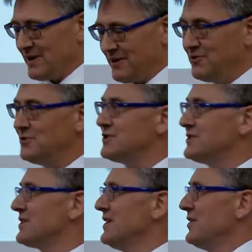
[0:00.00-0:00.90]

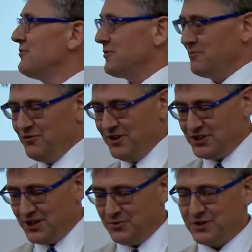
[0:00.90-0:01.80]
refuges from
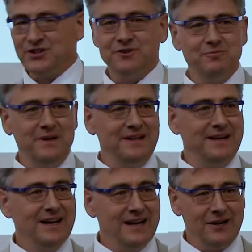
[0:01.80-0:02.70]
fishing which have
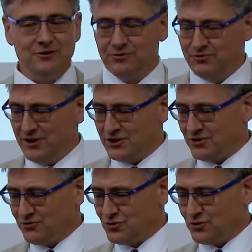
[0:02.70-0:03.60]
been out of
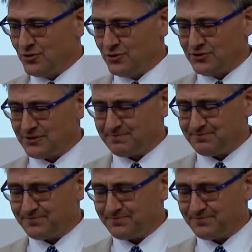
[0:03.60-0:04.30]
reach of trawls.